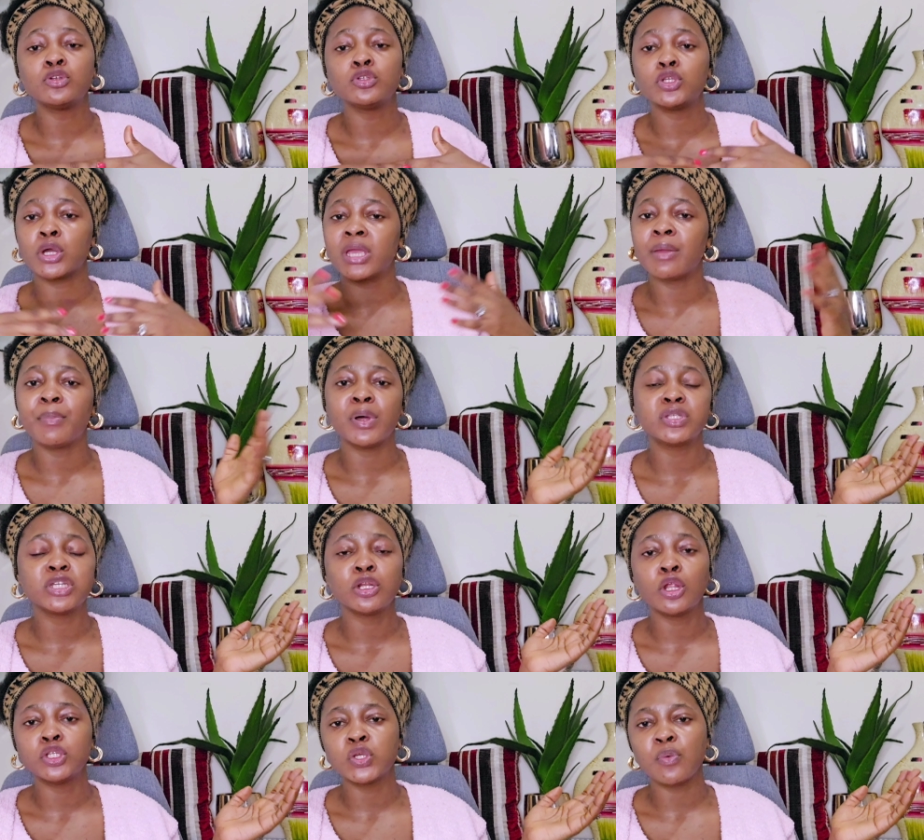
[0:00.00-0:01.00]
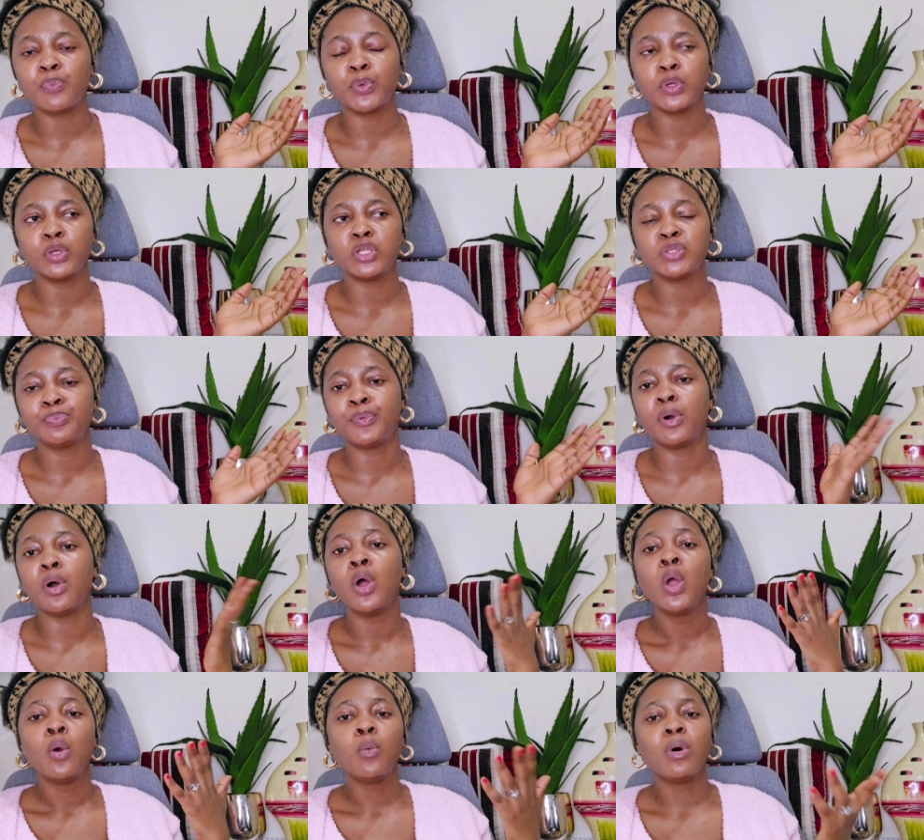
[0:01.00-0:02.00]
talk about a lot of products, but
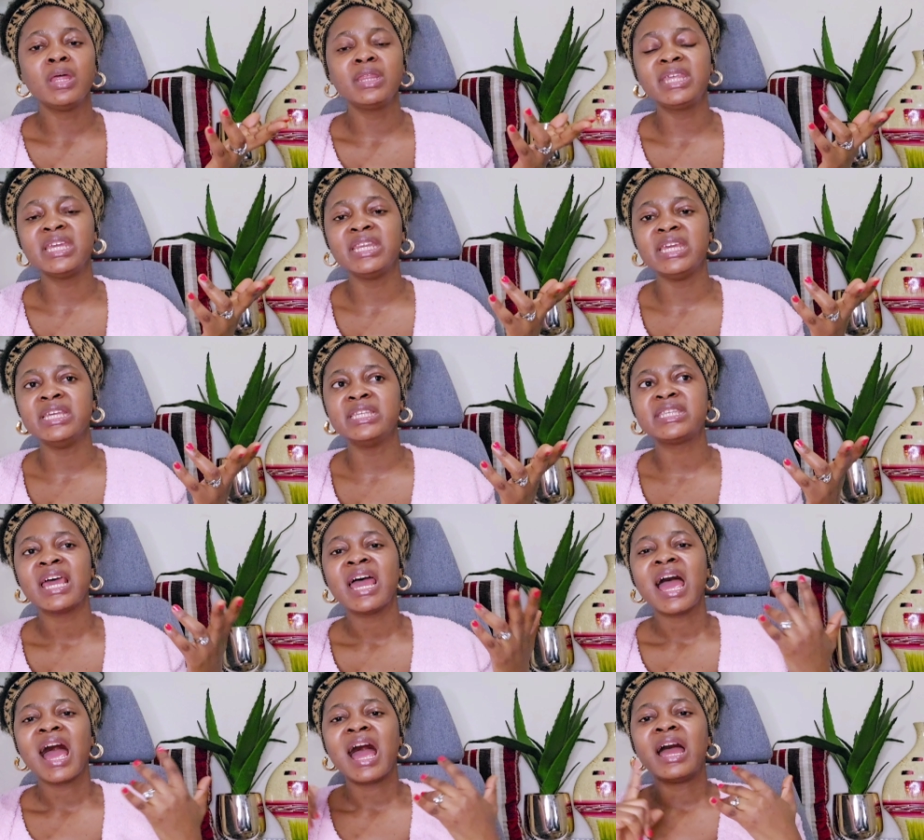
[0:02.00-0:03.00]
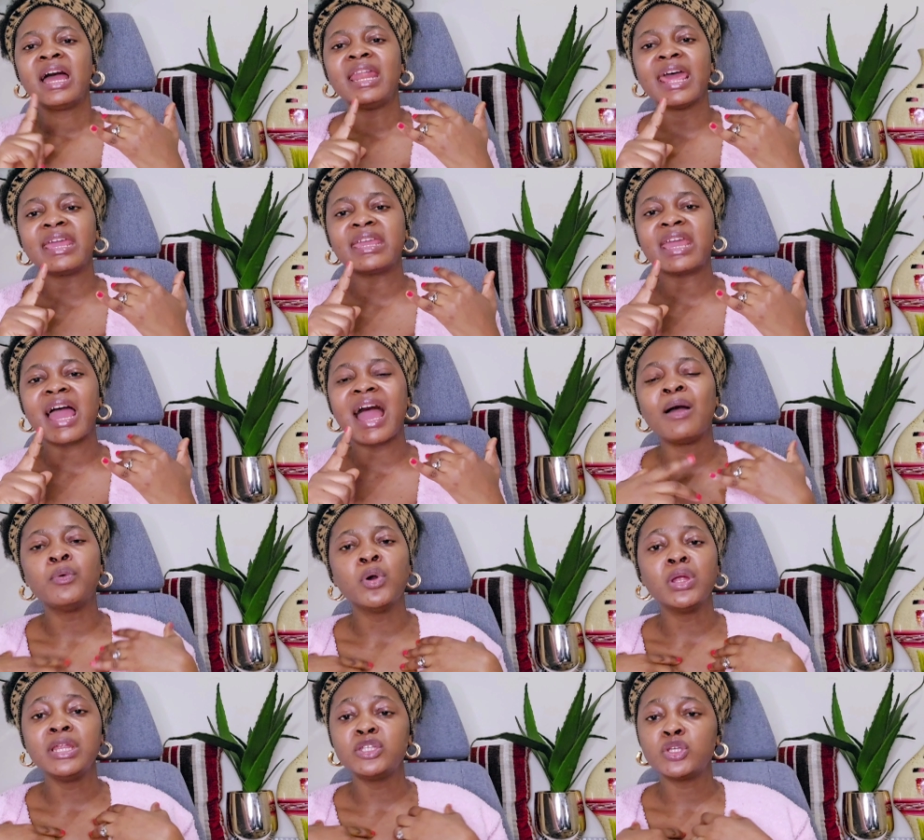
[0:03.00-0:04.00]
one thing is, like I
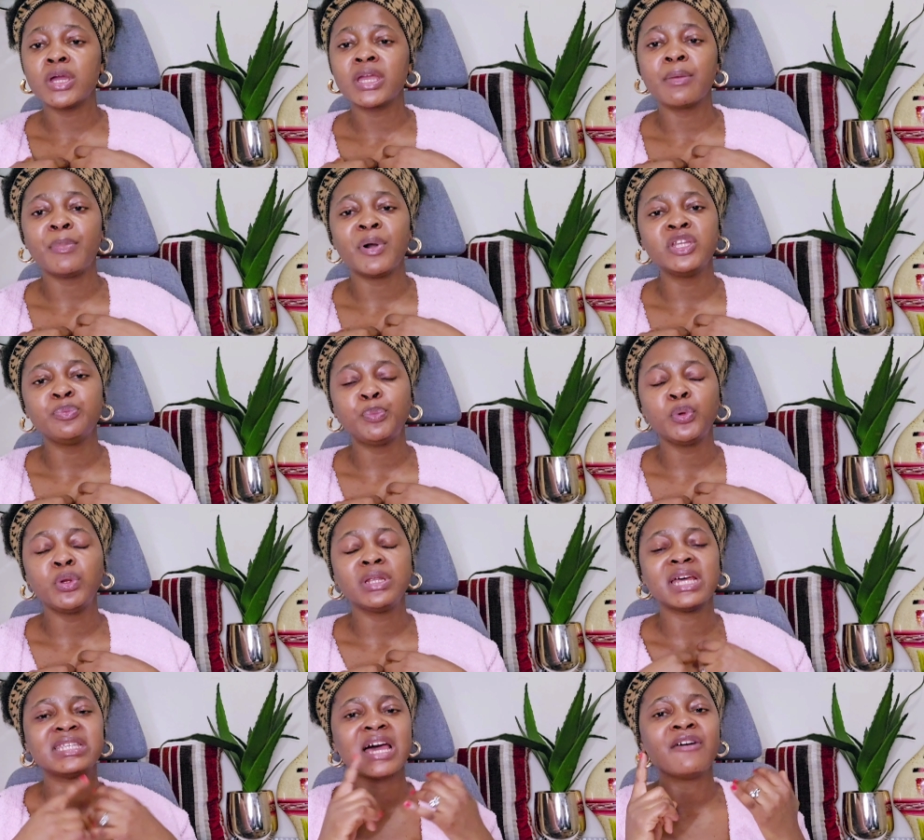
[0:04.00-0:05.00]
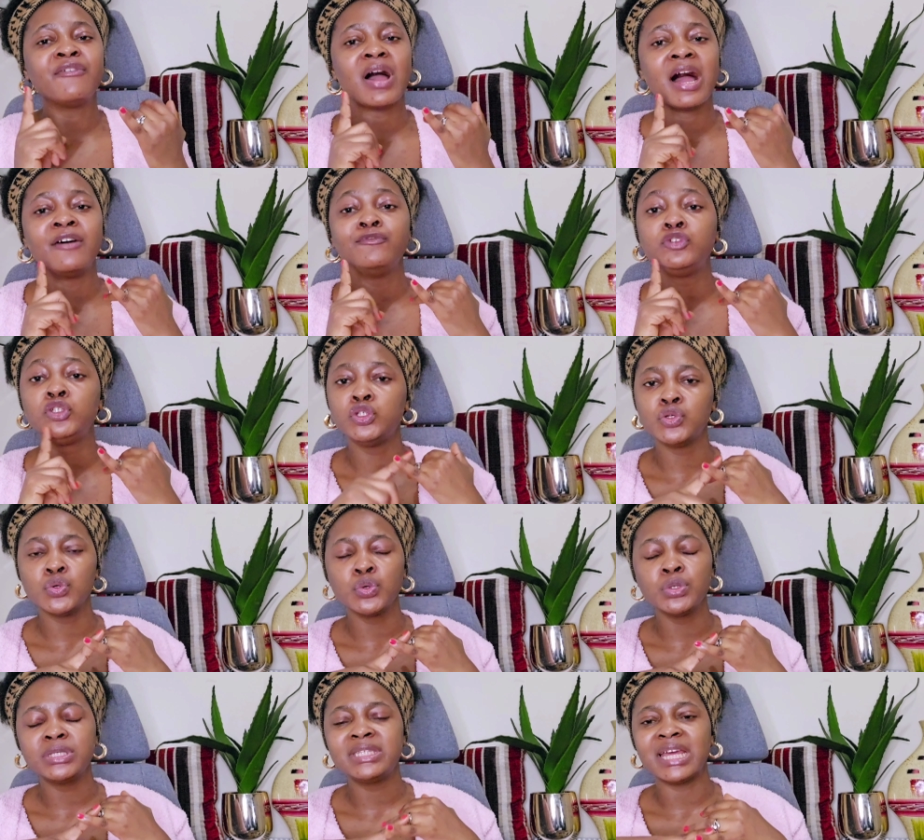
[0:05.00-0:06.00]
will only talk about the product that I've
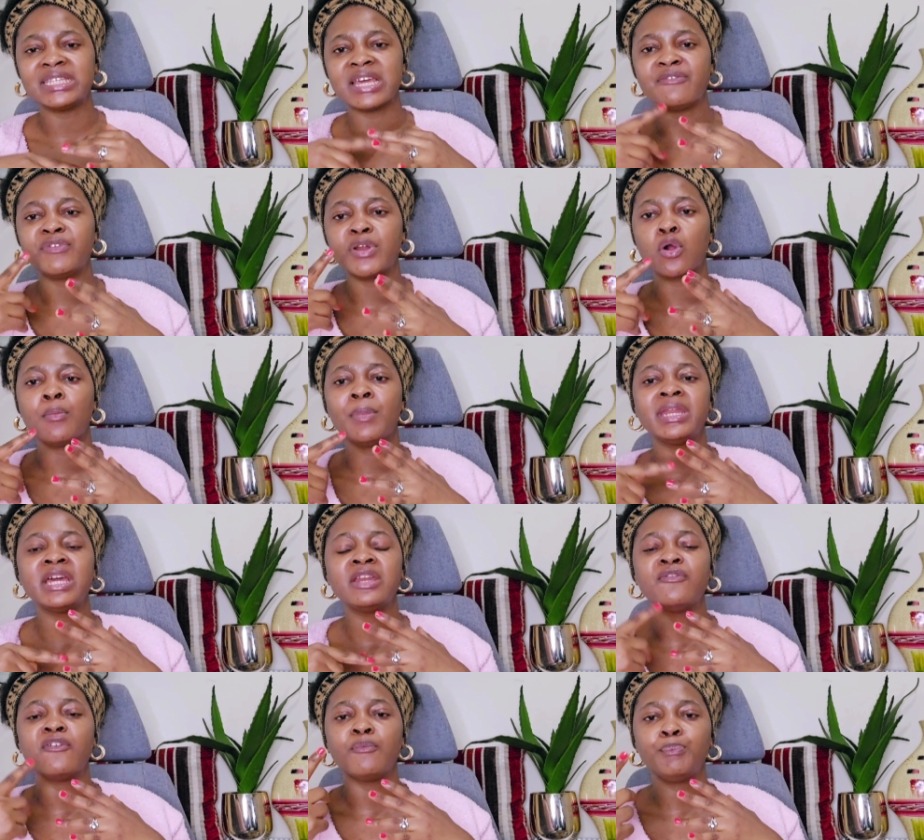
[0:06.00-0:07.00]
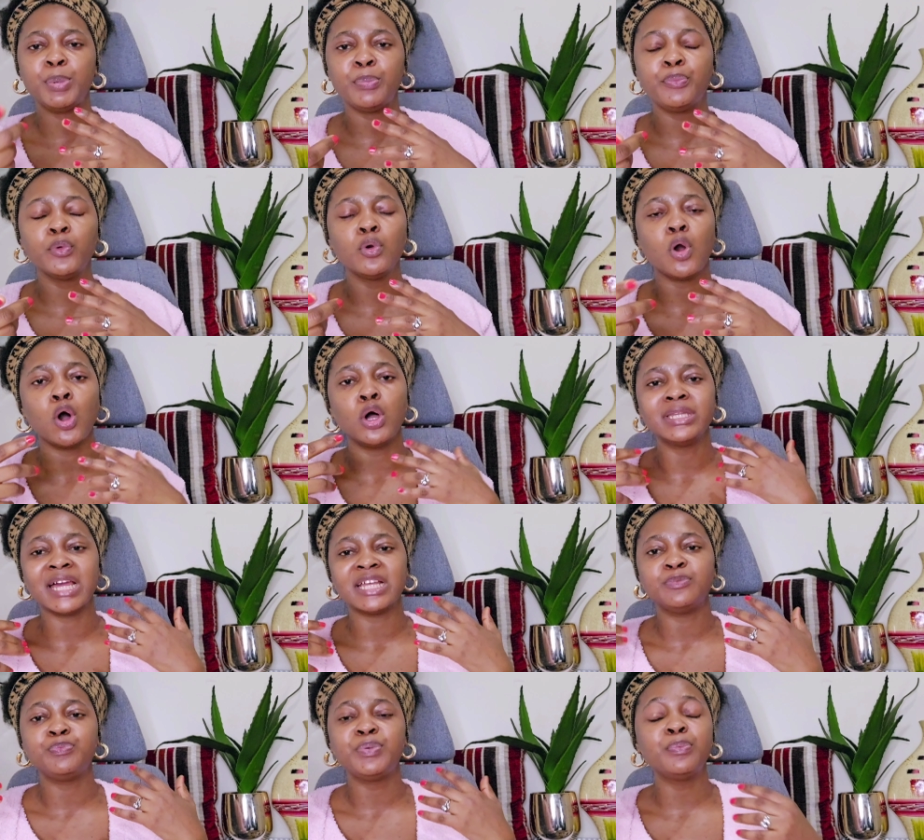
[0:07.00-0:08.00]
used, that I've recommended for people, or
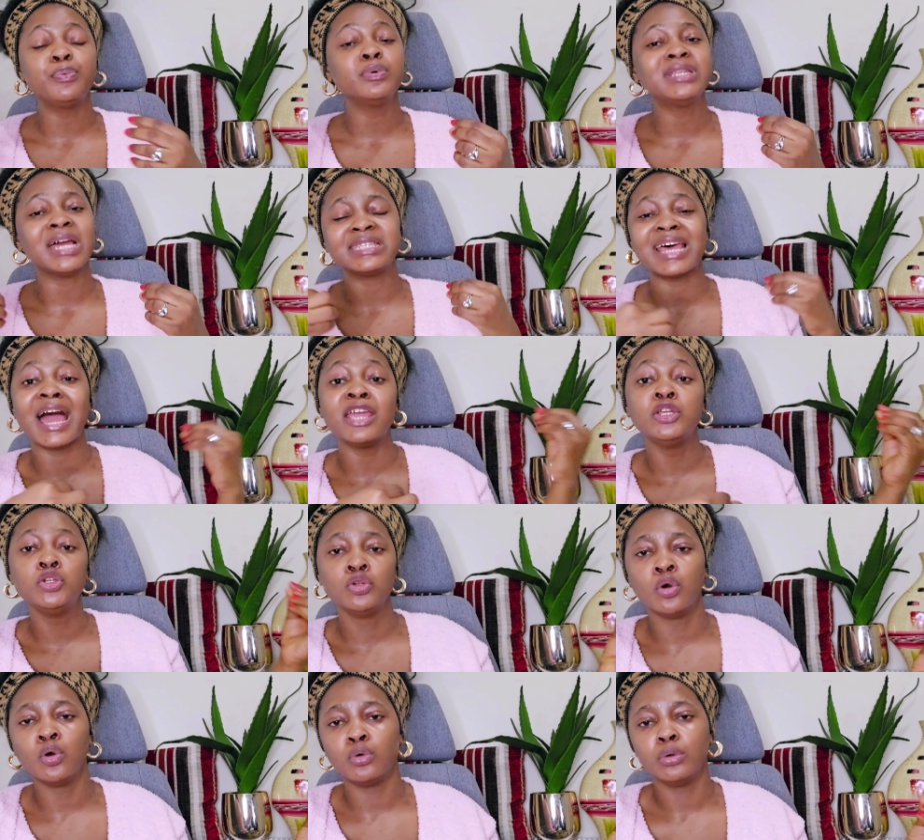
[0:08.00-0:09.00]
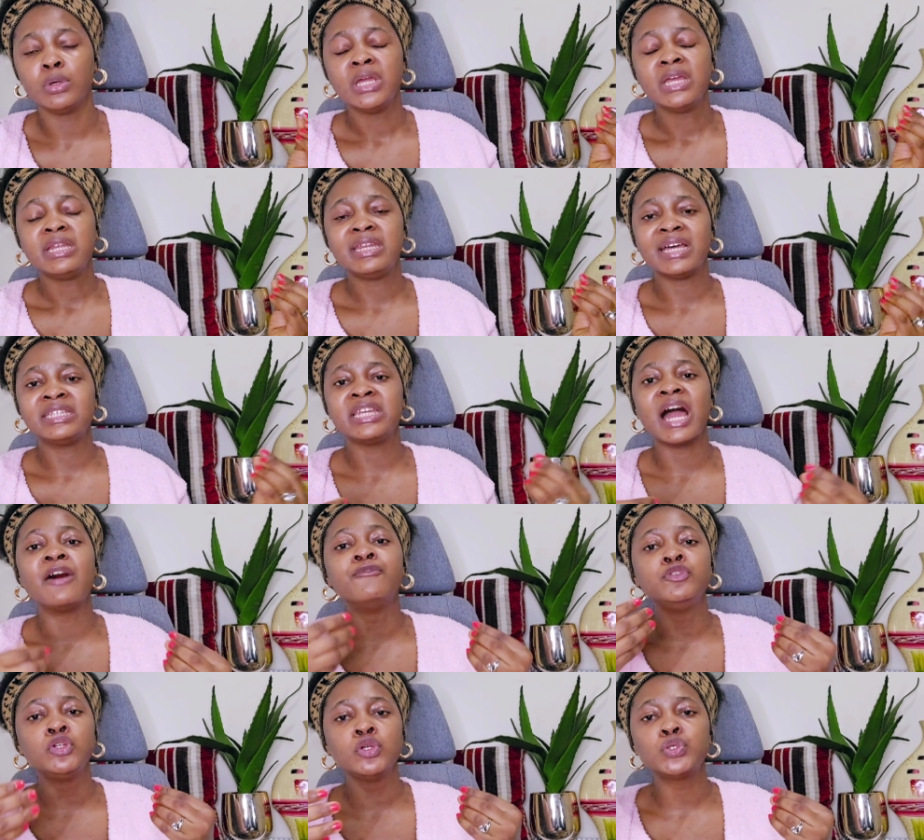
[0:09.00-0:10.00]
that people that I know that they
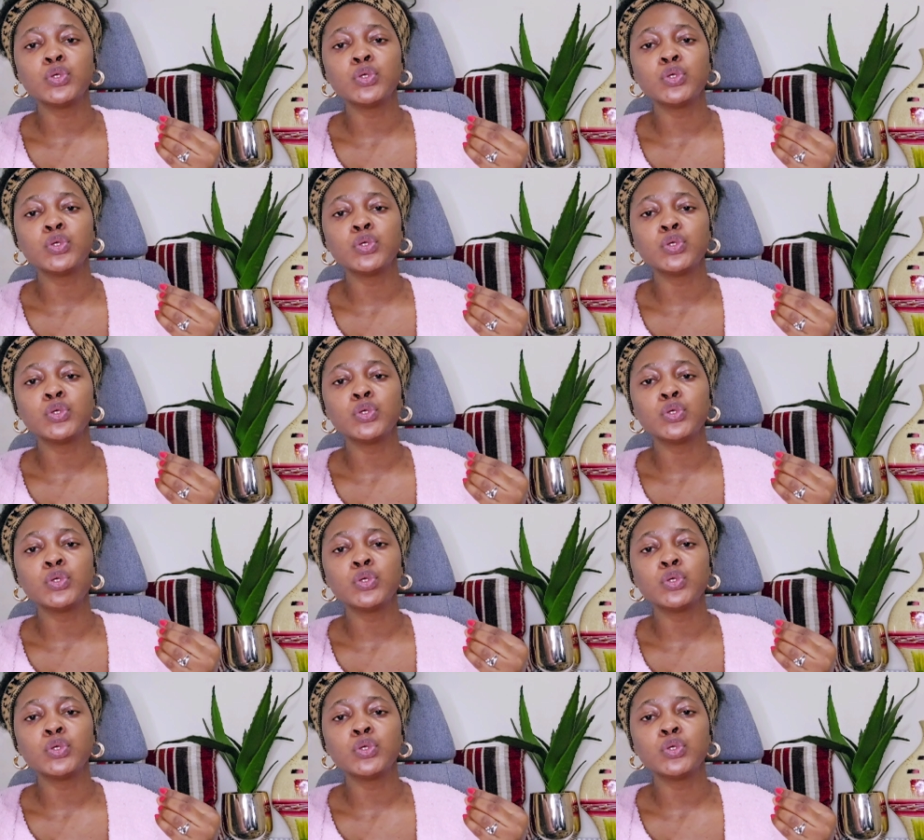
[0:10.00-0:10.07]
have used